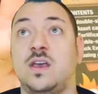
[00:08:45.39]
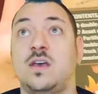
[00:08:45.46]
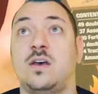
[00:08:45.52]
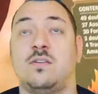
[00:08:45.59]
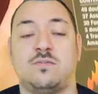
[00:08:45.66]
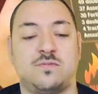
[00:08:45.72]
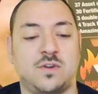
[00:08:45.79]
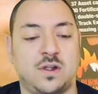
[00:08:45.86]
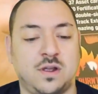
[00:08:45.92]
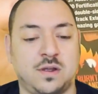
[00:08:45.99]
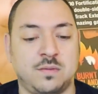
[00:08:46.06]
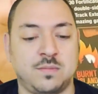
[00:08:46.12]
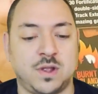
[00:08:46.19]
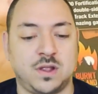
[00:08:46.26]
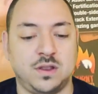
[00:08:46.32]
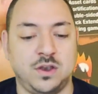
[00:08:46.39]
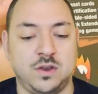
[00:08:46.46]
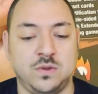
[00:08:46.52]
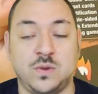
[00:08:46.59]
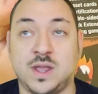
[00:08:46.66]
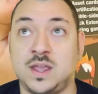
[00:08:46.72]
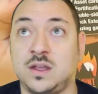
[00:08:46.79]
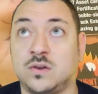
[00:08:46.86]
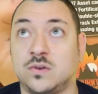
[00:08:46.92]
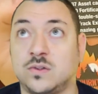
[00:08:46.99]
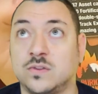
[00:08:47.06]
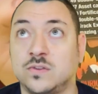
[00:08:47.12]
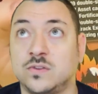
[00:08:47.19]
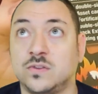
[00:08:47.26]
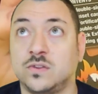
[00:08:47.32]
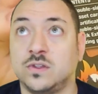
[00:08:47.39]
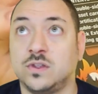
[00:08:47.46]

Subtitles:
from new angles.